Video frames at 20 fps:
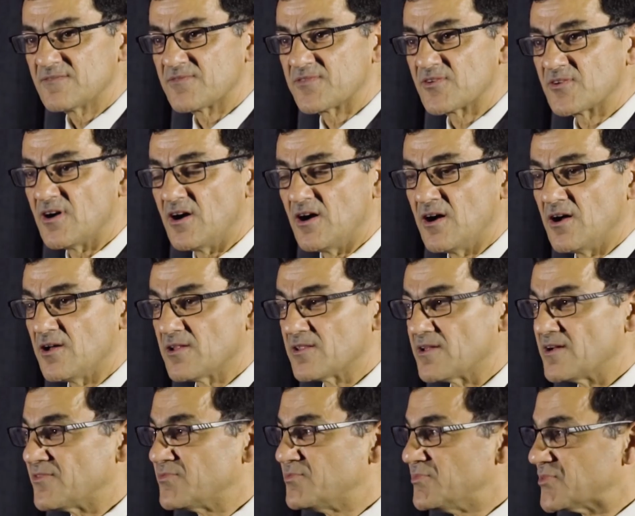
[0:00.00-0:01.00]
for all
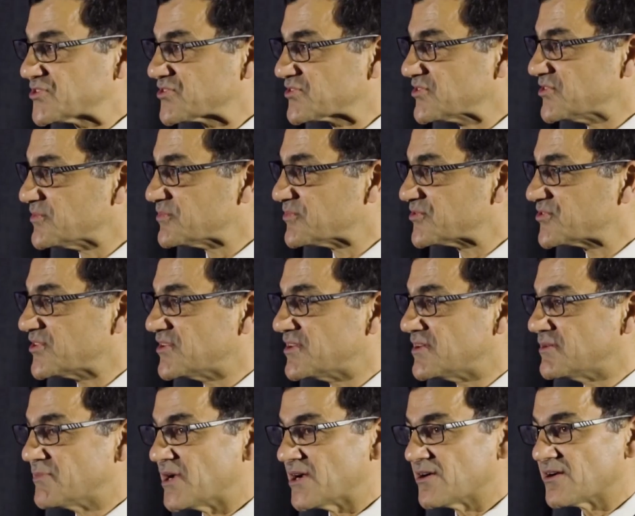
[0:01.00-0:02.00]
of Muslims
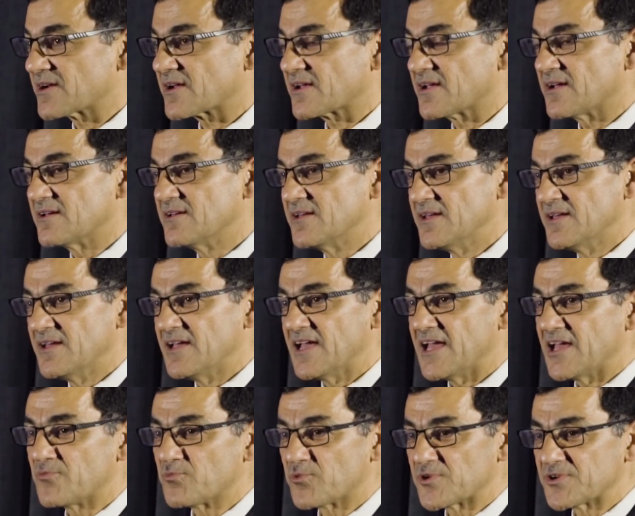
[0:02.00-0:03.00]
in America,
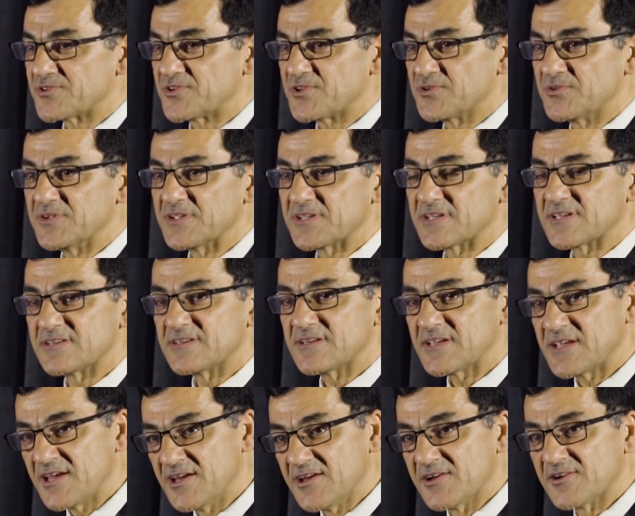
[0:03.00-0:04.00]
and we're doing it
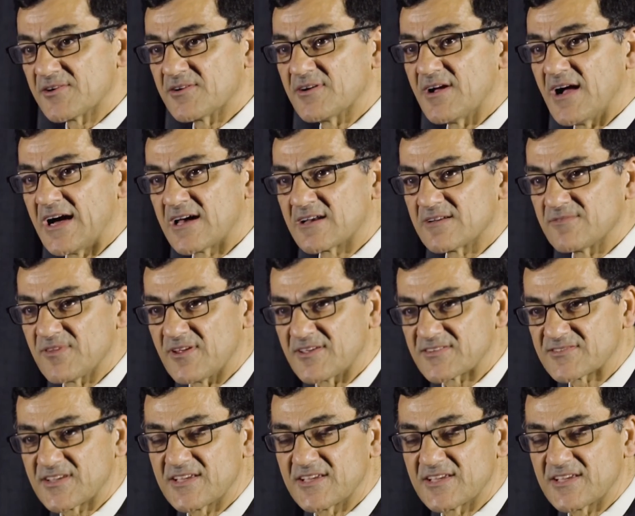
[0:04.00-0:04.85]
here out of Los